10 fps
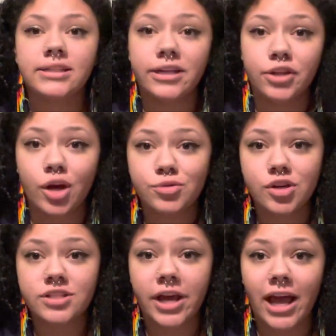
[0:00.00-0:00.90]
with
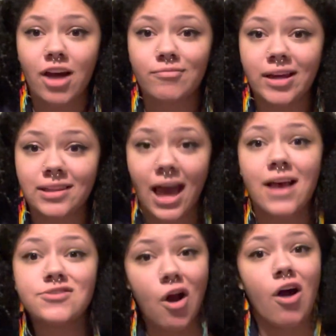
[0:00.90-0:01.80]
Homestretch, I have my
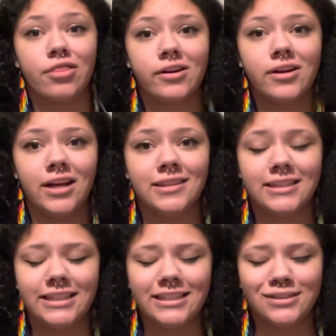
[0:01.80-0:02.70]
last author in
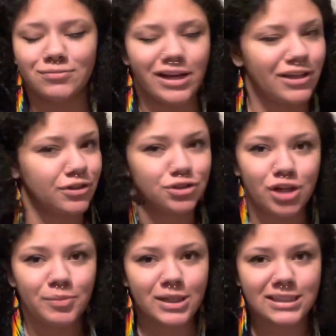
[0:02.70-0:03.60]
the regular
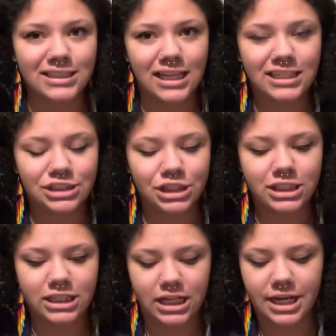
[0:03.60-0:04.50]
straight plays
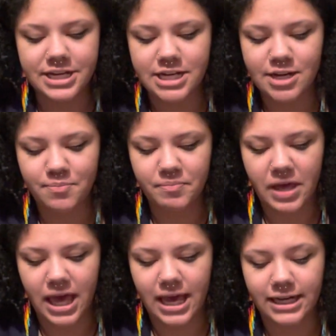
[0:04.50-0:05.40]
collection,
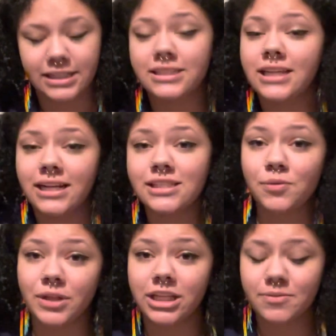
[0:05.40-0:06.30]
and it's Tennessee
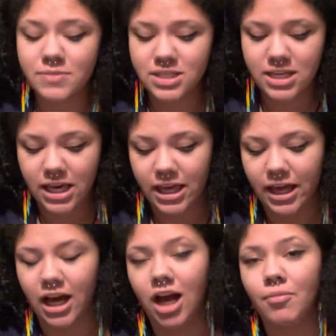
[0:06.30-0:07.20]
Williams.
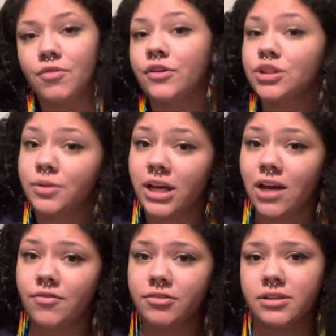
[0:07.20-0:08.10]
The first one I
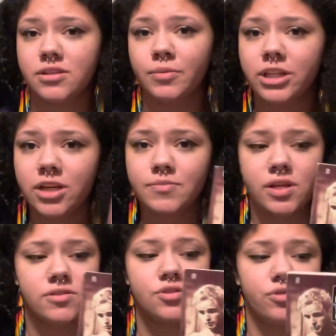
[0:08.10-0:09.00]
have of Tennessee Williams
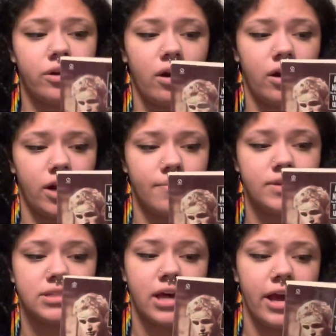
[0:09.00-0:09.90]
is A Streetcar Named
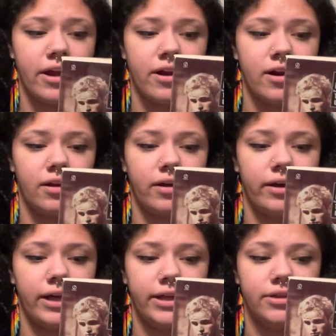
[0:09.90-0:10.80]
Desire.
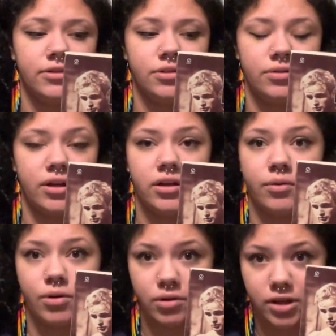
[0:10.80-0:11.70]
I do not know
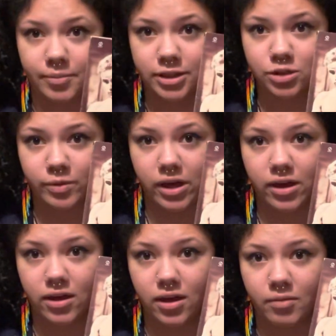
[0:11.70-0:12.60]
a whole lot about this play. I
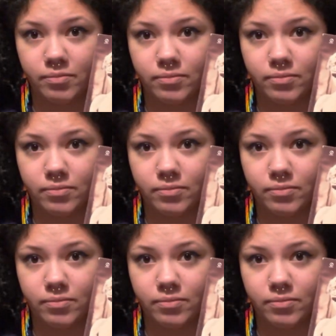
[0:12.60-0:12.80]
can't